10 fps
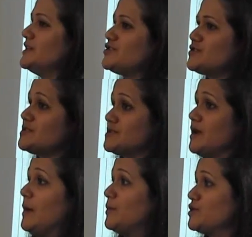is
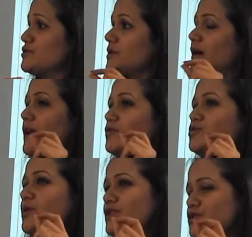just put around
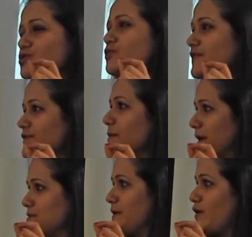200 to 250
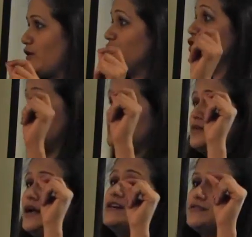base pair of your
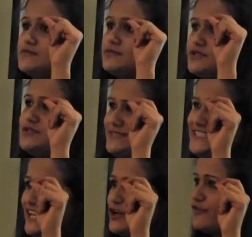
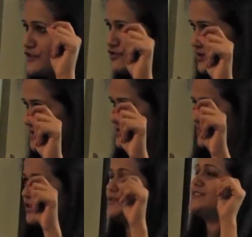DNA of
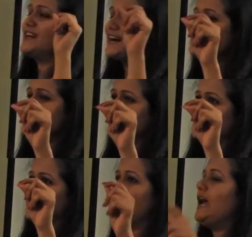interest, the target
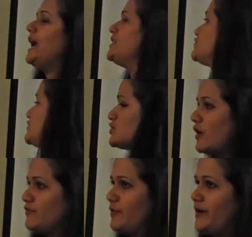DNA, into the
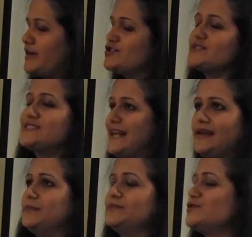software and just tell
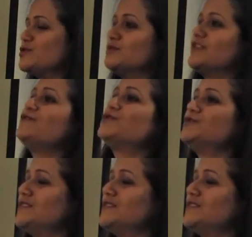him to give you